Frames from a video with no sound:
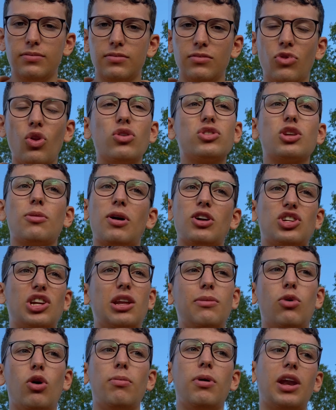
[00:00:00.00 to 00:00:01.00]
Not so much
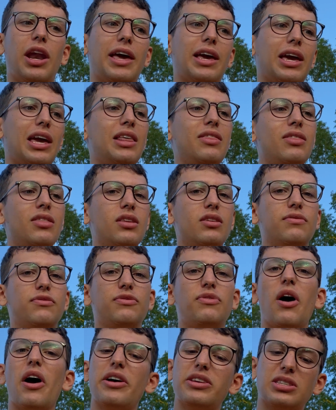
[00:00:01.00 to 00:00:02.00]
anymore, but like in the
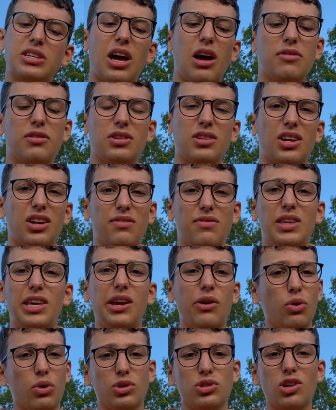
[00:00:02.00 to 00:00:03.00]
first kind of
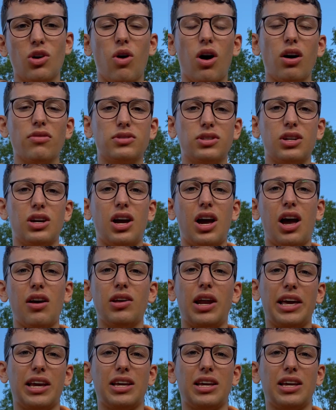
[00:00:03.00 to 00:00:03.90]
year or so after, like,